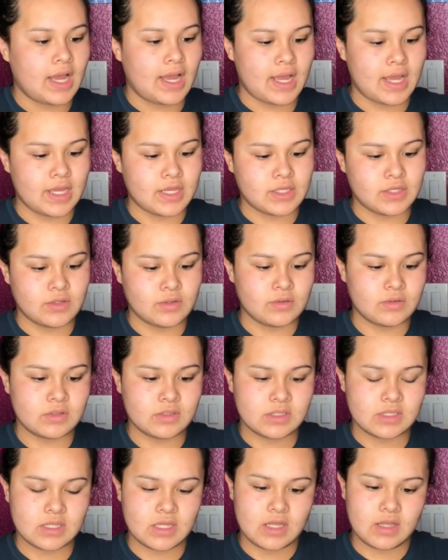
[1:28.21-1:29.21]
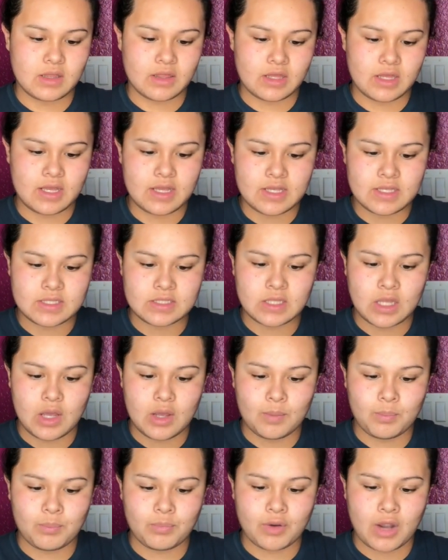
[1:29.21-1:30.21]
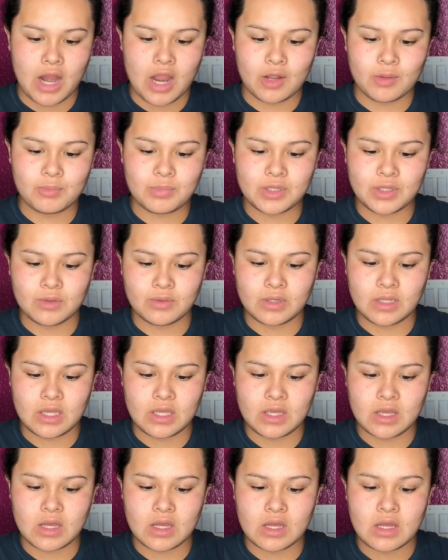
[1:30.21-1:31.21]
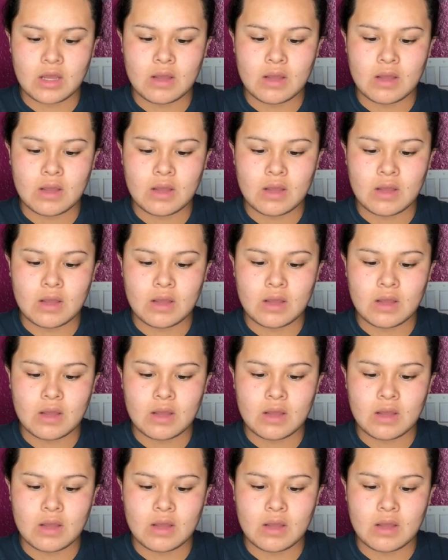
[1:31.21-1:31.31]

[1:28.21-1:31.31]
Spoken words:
I use this Beauty